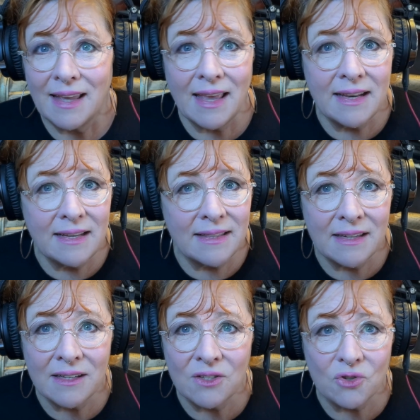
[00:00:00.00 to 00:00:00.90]

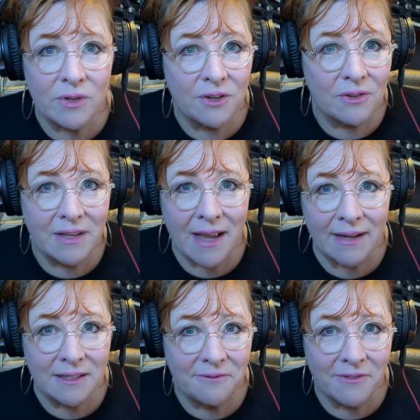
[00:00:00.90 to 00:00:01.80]
Anything can trigger the
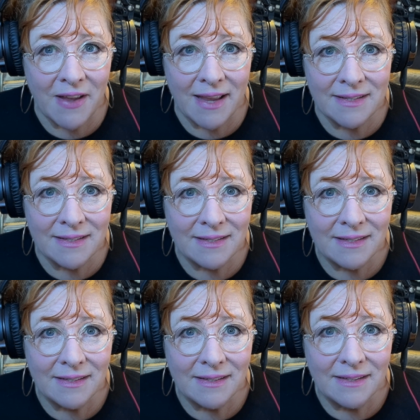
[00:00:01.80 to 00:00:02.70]
active phase.
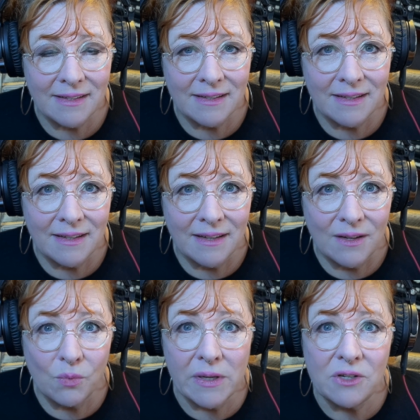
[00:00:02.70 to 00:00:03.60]

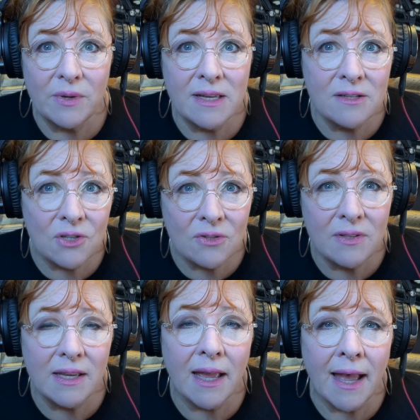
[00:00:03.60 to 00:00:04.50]
When you enter
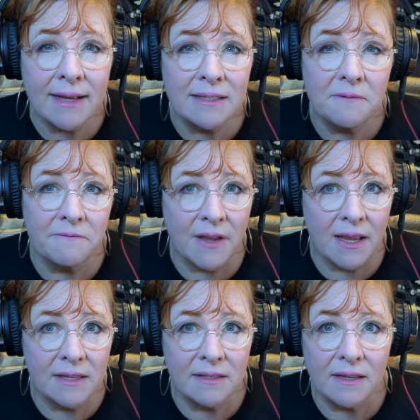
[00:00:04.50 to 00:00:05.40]
the active
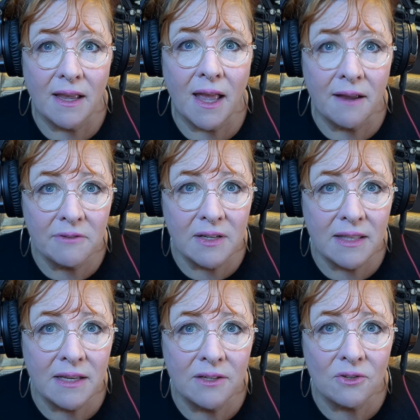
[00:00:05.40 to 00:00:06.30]
phase,
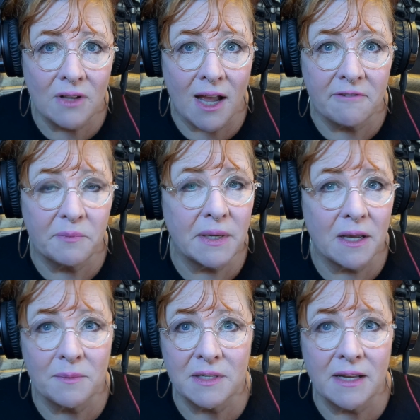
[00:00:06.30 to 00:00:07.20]
everything in your life
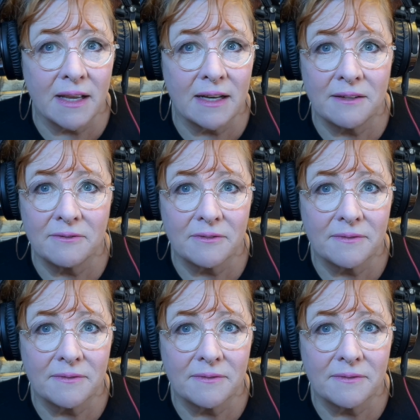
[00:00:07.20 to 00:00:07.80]
becomes negative.